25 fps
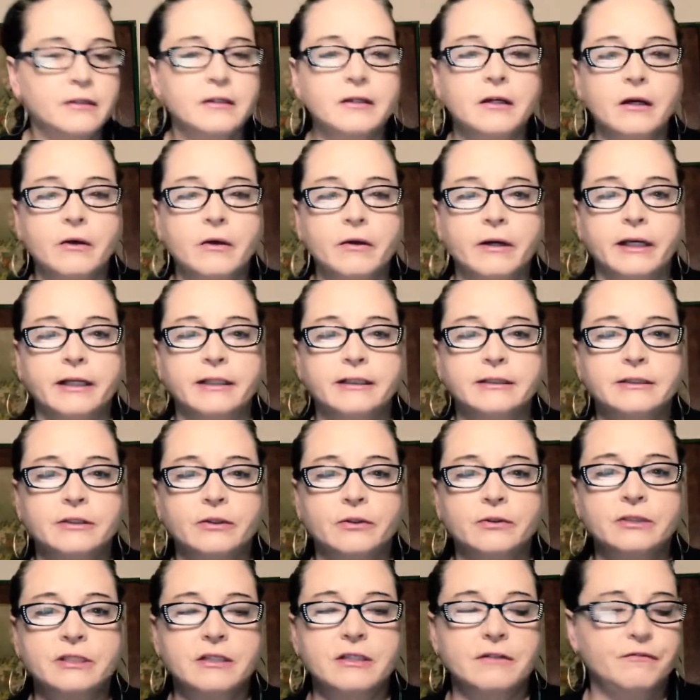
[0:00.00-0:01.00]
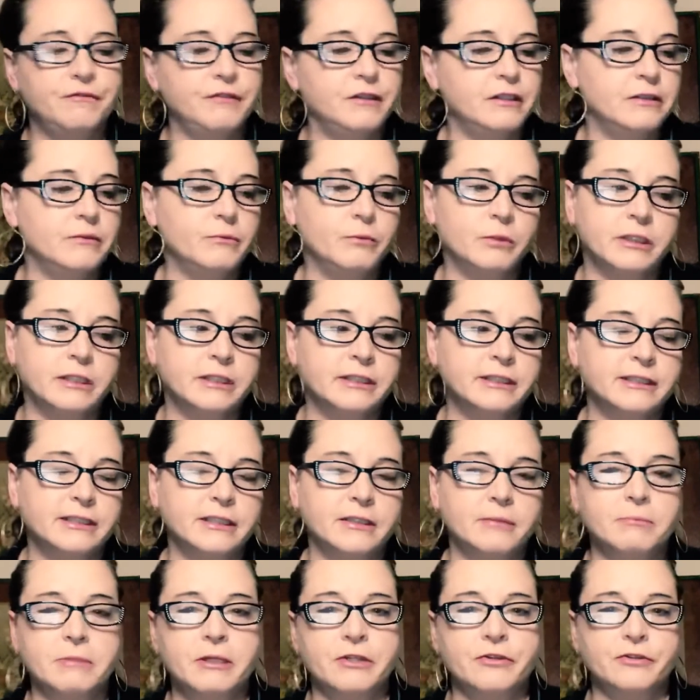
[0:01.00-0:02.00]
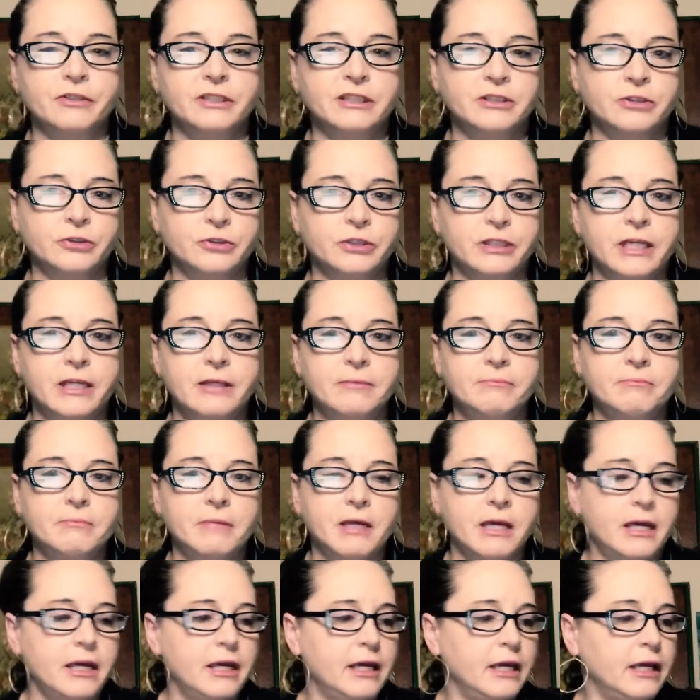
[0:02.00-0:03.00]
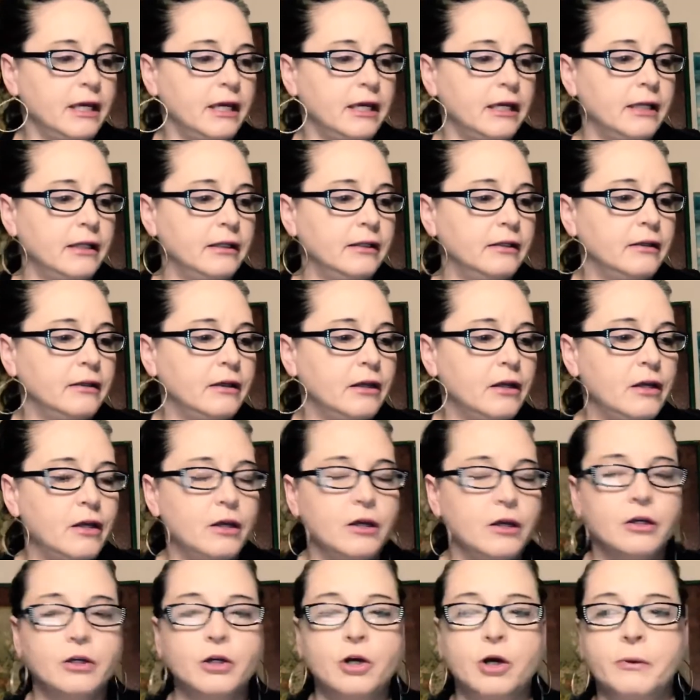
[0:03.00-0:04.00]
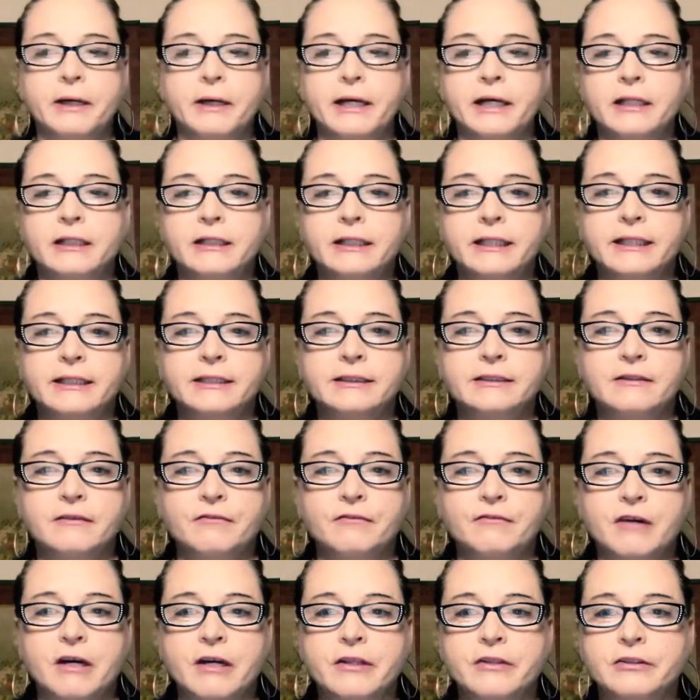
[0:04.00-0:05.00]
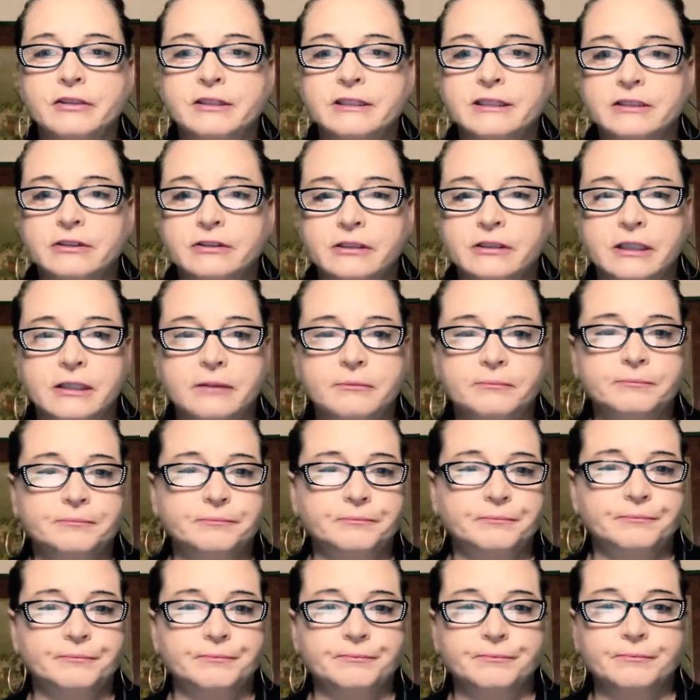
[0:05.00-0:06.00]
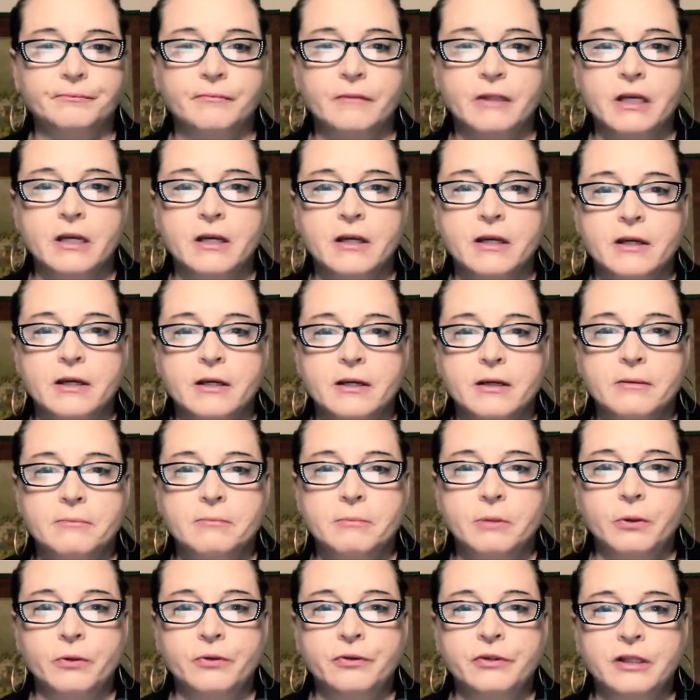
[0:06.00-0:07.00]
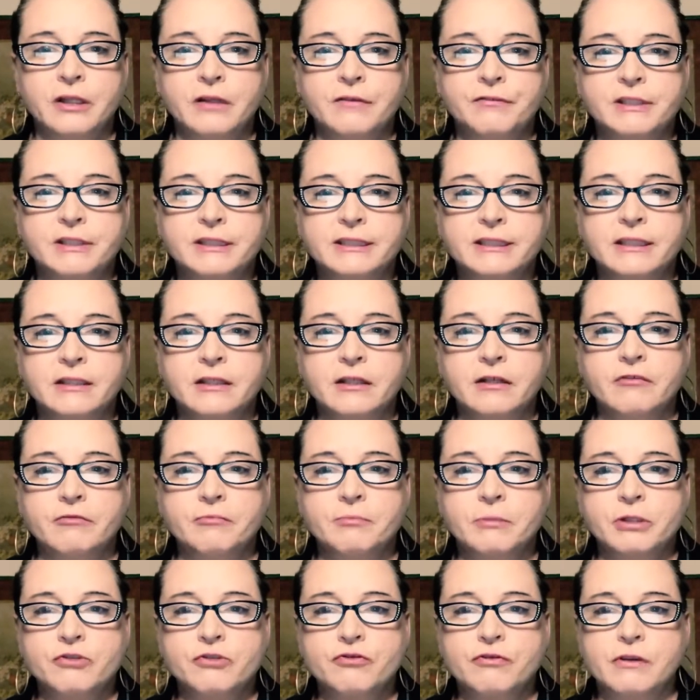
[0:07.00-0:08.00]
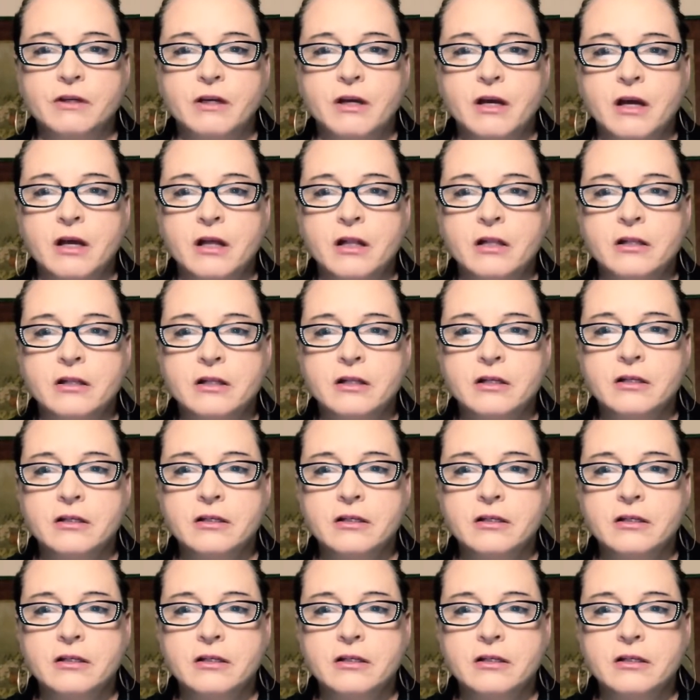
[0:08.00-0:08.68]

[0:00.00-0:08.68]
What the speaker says: Oh, wait, so TIFFIN was the mother's surname and Koelle is the father's surname. Both of the city of Montreal.